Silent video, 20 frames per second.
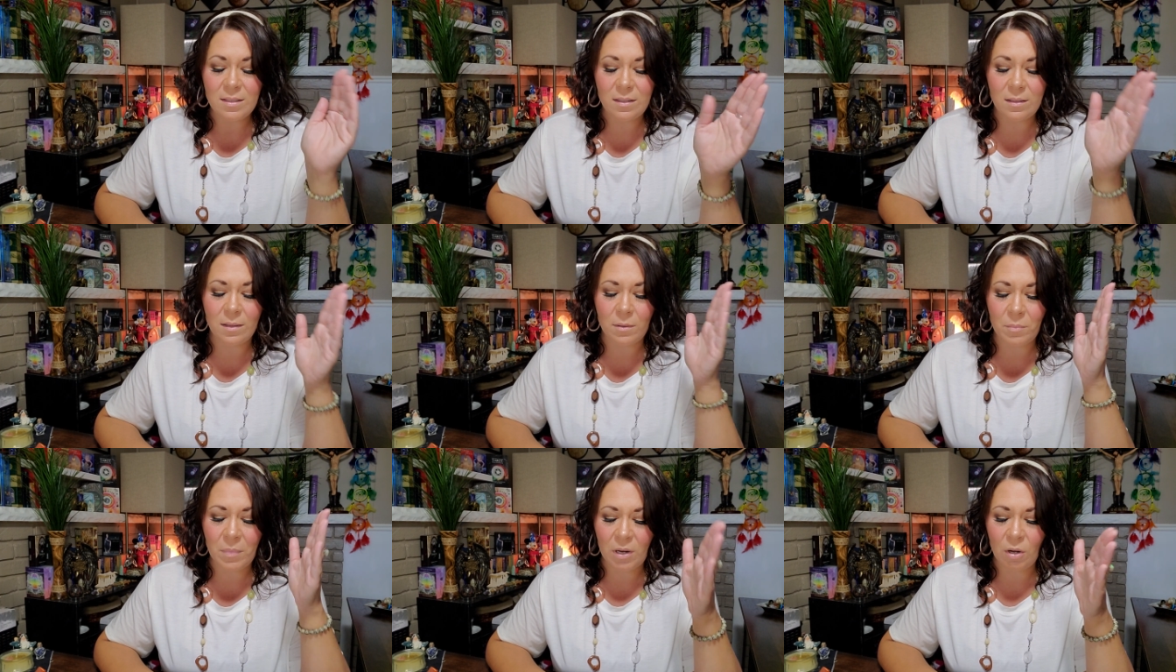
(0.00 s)
to
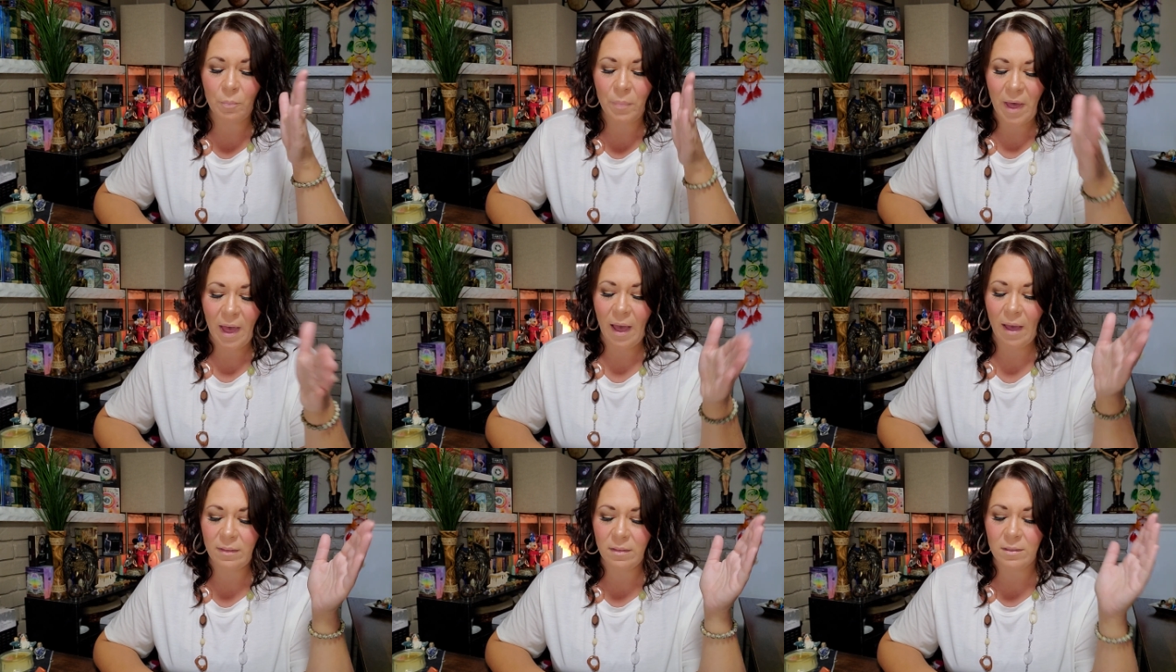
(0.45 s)
the middle
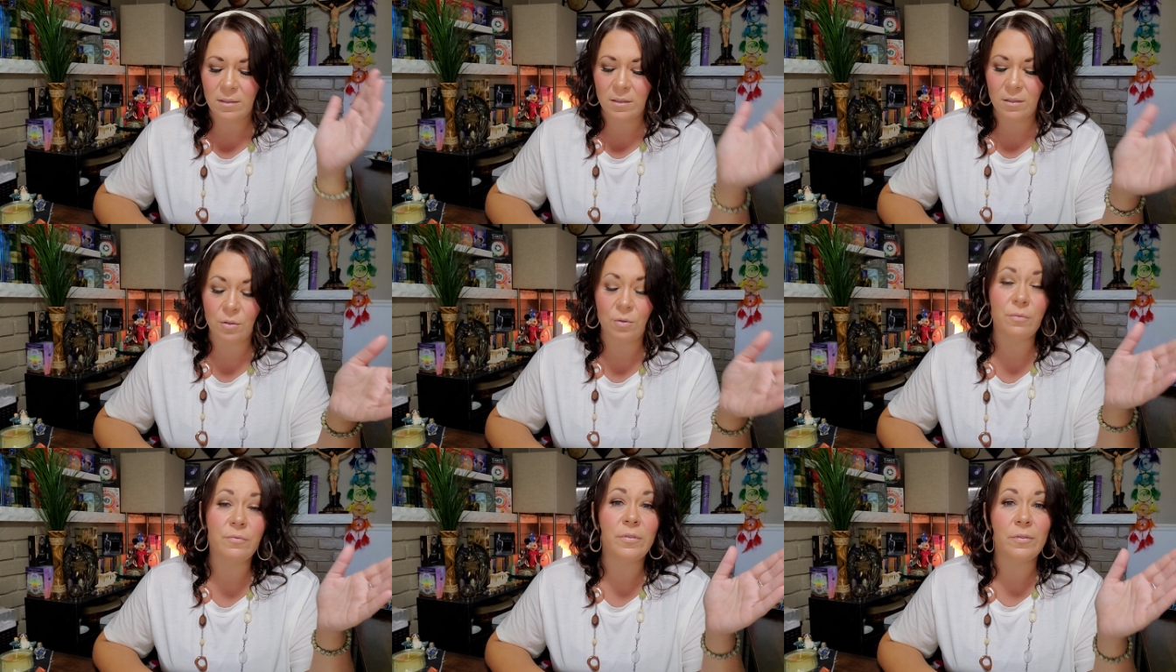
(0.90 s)
path. And
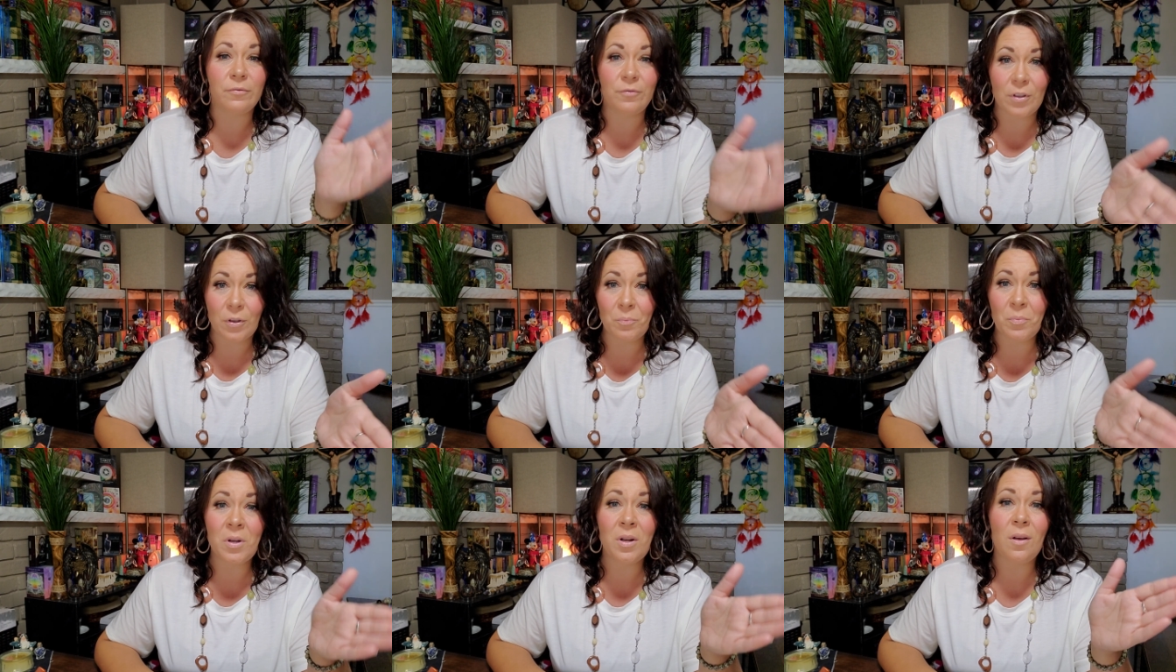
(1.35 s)
so
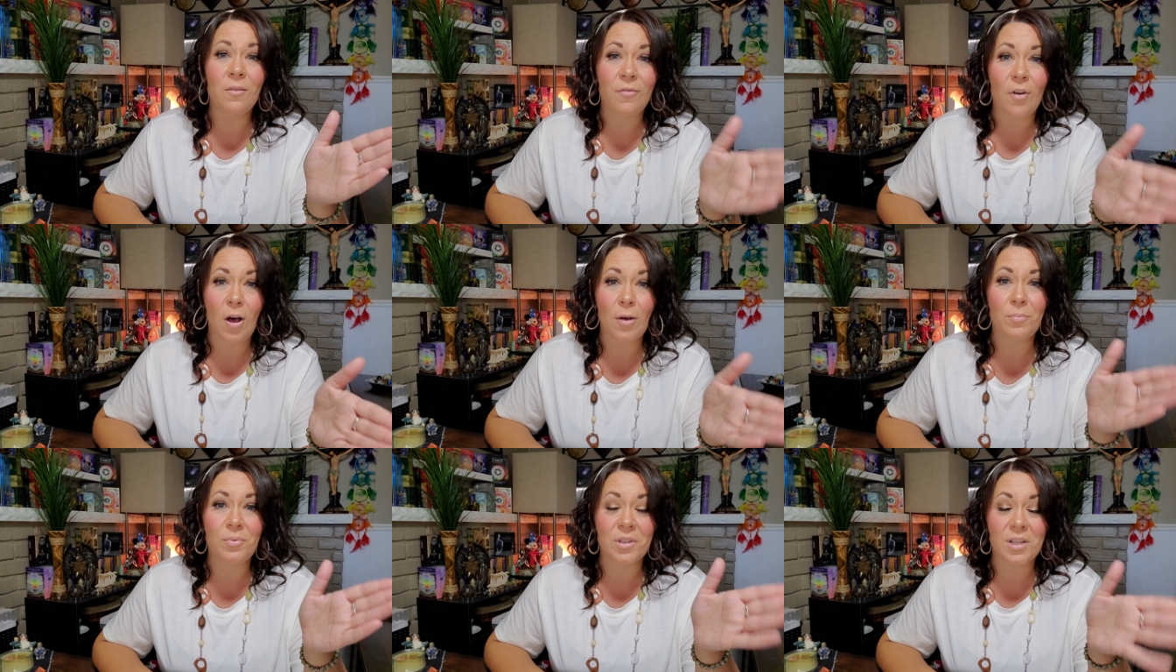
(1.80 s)
fulfillment of
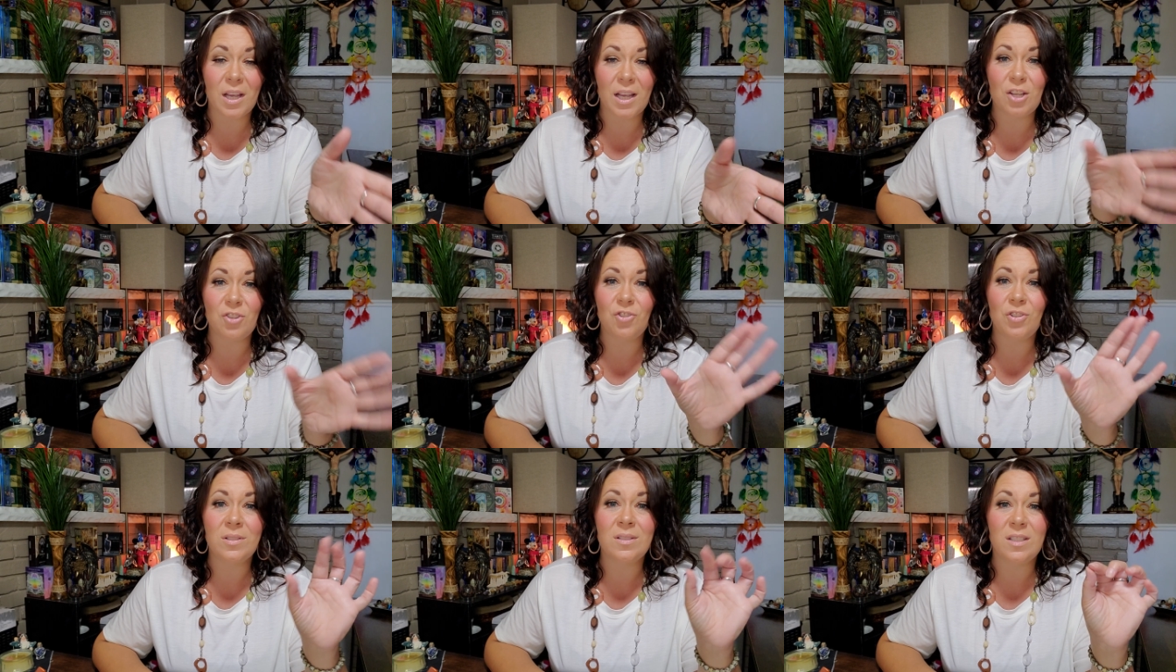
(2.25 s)

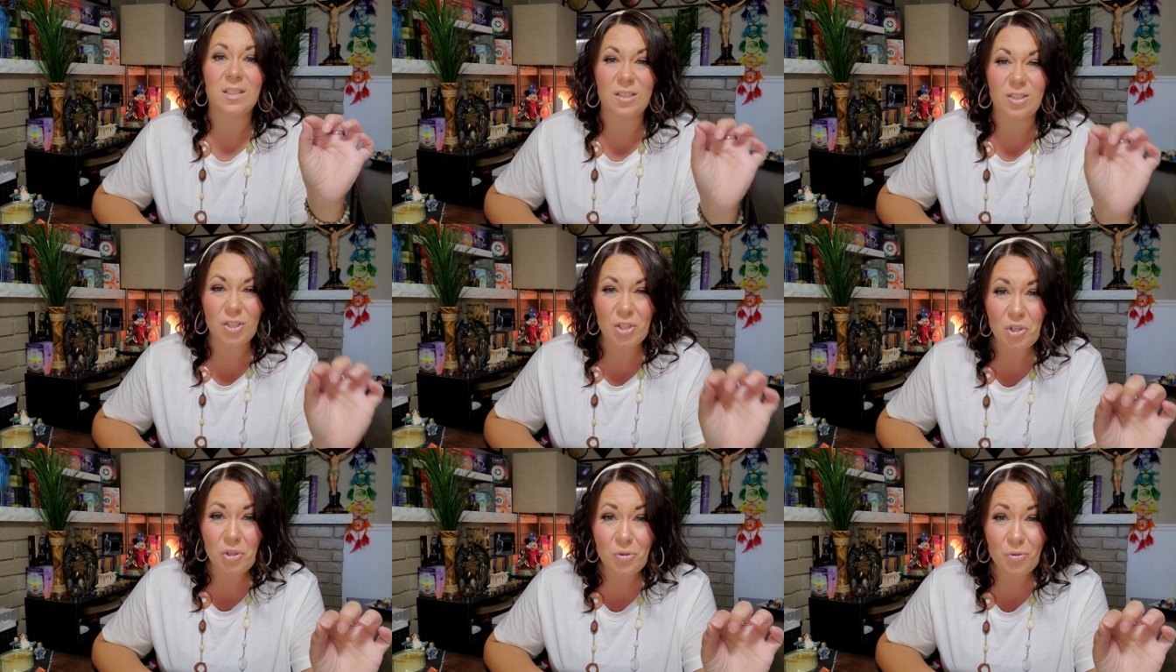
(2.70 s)
obligations
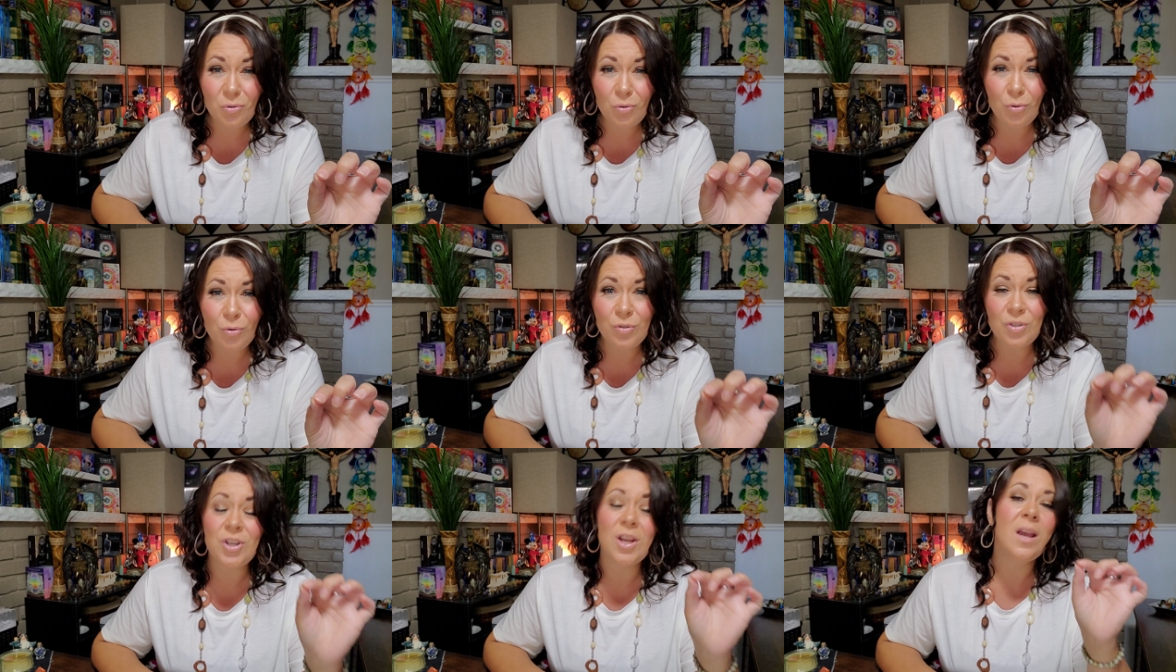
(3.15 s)
is
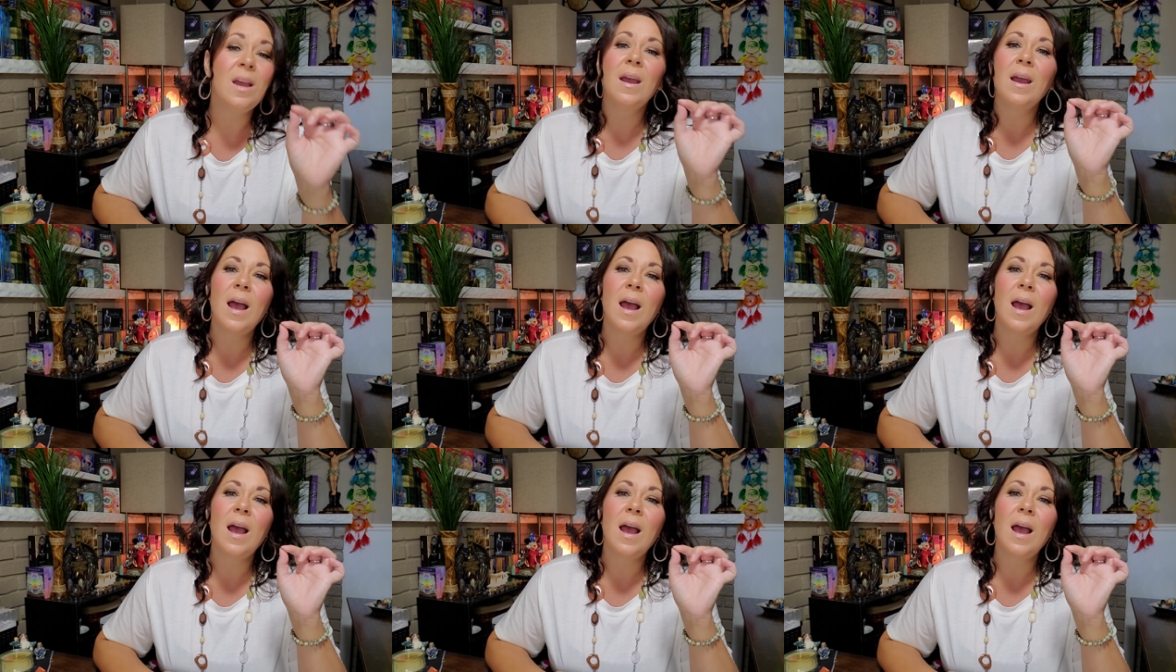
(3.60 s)
huge.